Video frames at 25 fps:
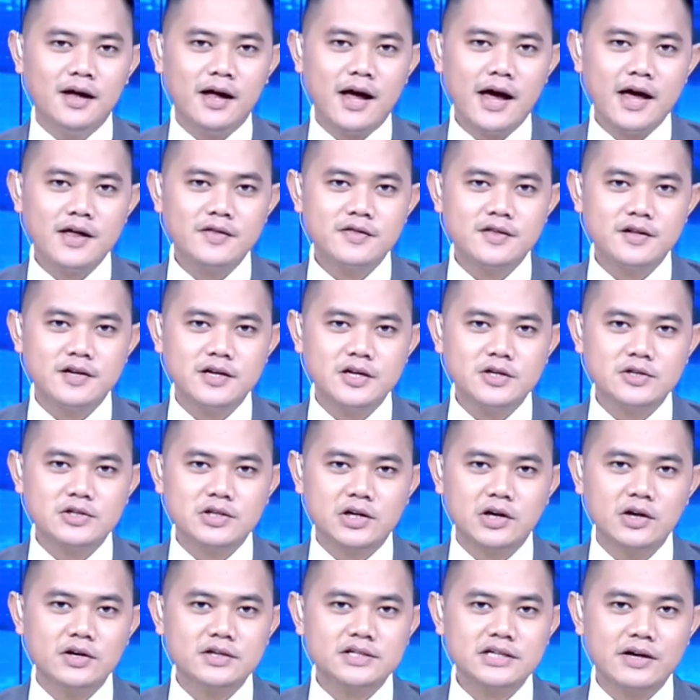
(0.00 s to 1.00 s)
And the news
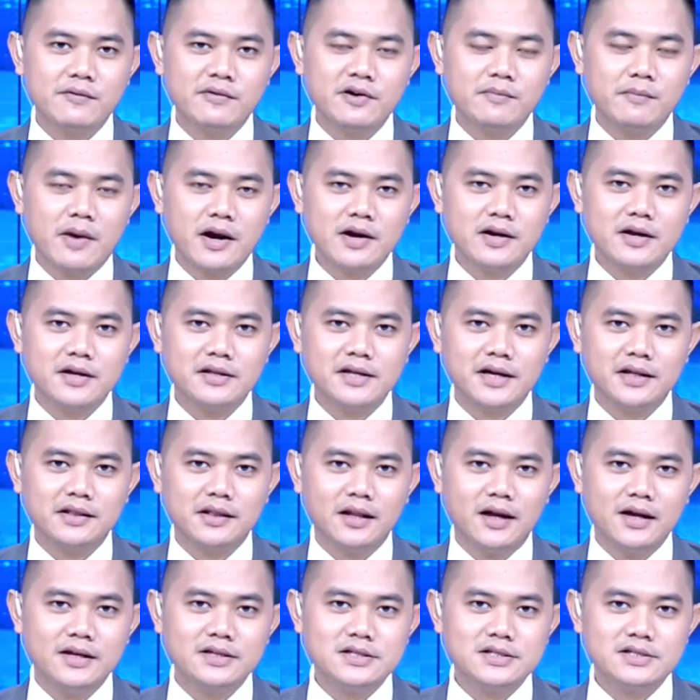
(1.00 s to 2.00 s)
close our market
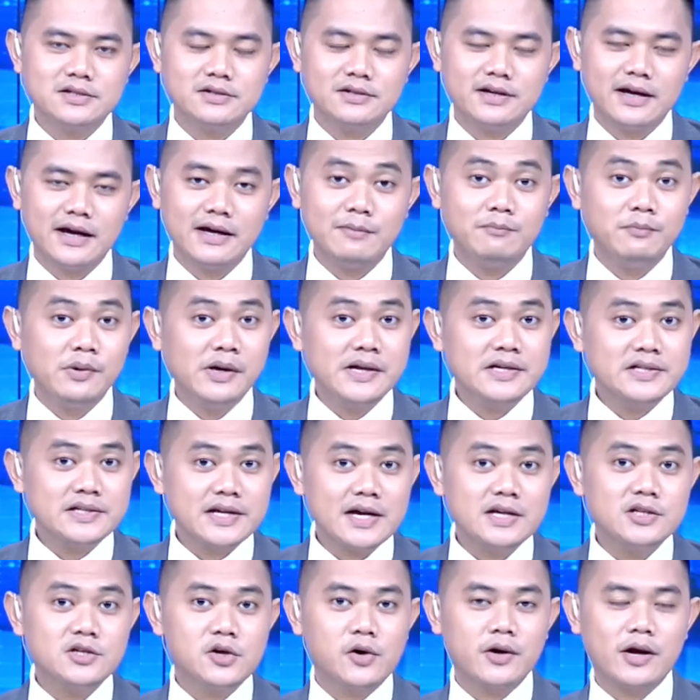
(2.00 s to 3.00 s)
headlines today. Please
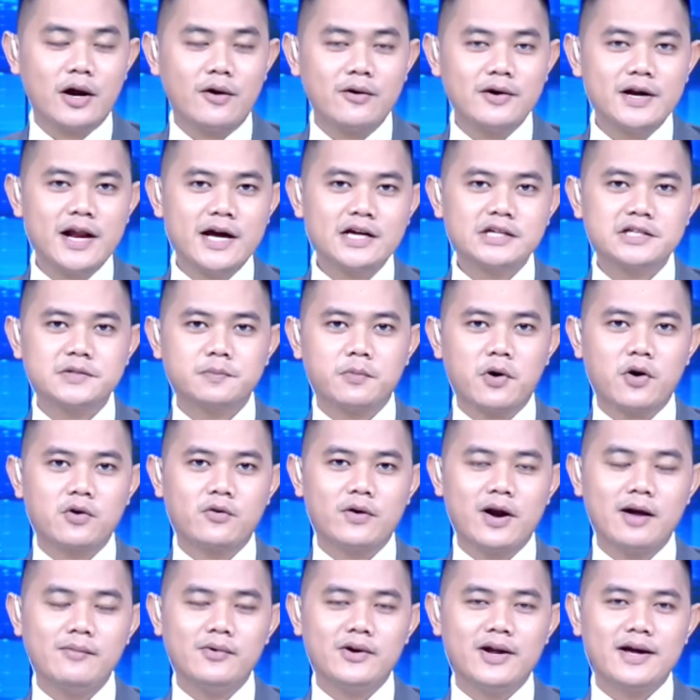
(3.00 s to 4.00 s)
enjoy our next
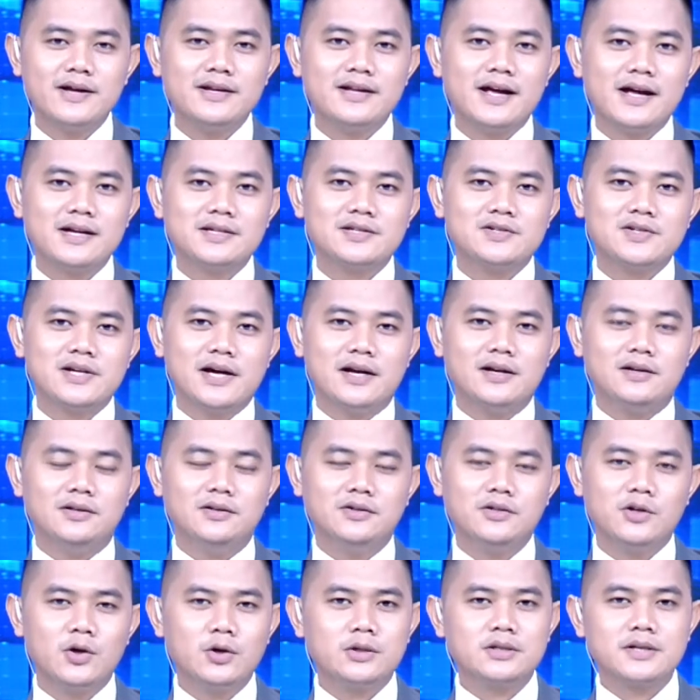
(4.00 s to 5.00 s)
program on IDX
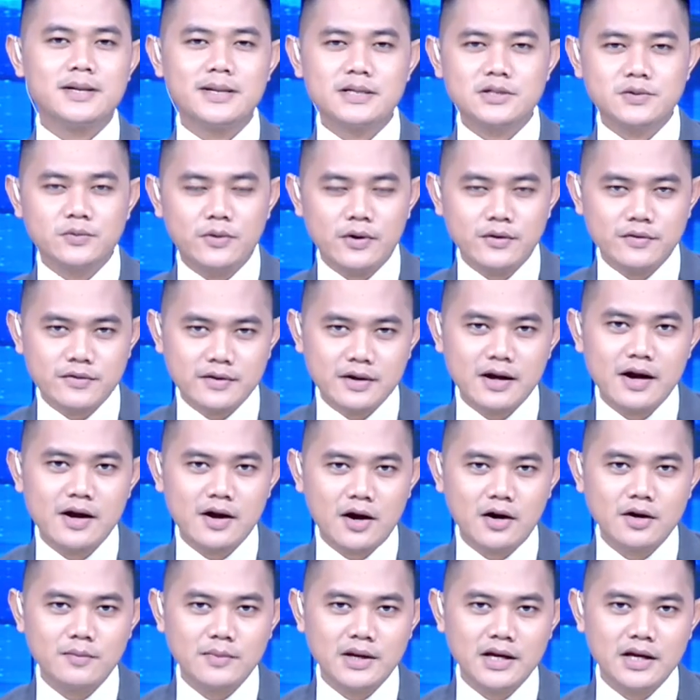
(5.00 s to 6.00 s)
channel, your trustworthy
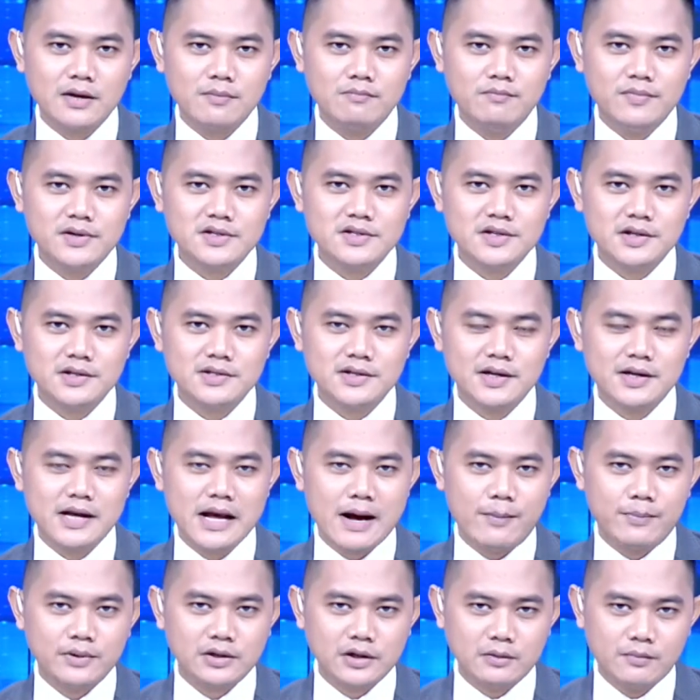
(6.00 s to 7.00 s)
economic, business and
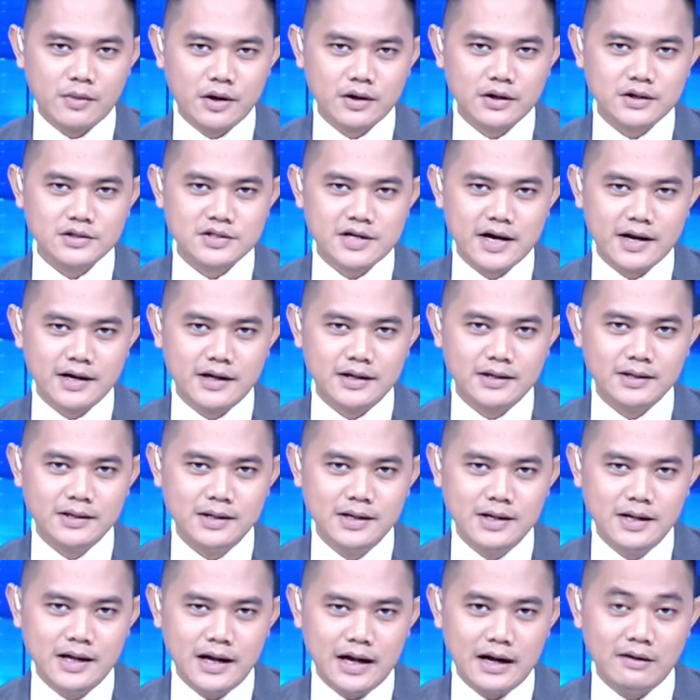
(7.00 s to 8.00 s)
capital market channel.
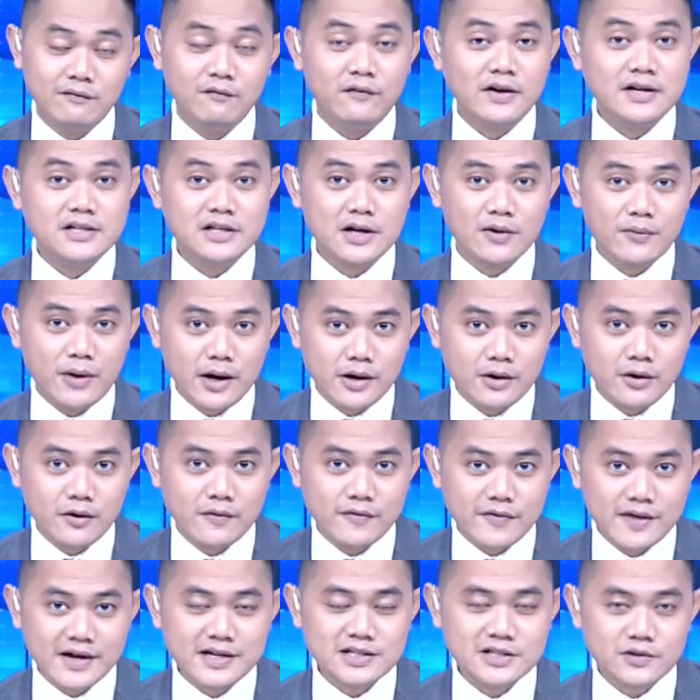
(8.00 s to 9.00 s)
I'm Fajar
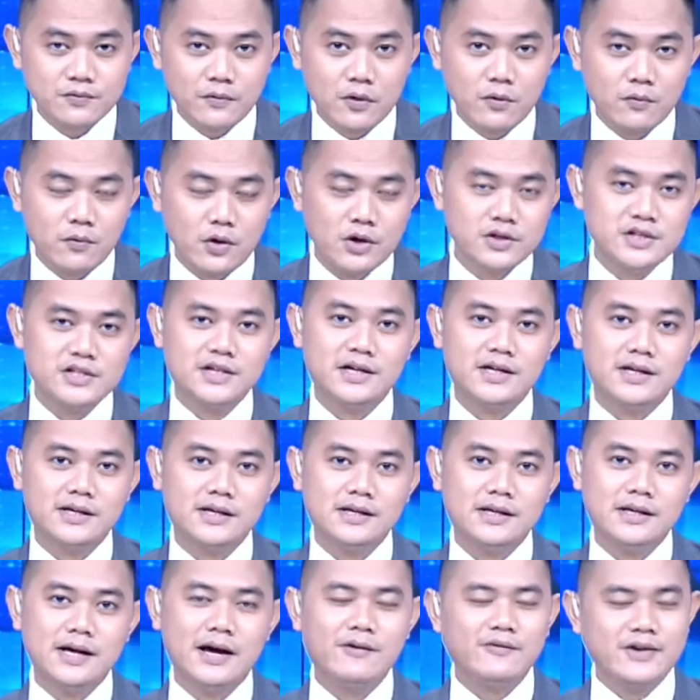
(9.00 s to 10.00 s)
Wayong. Thanks for watching.
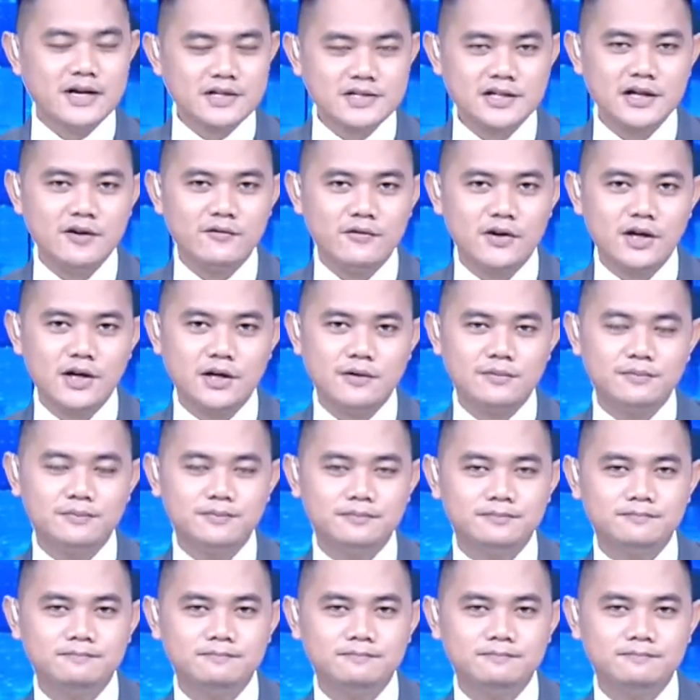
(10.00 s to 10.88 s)
Have a nice evening.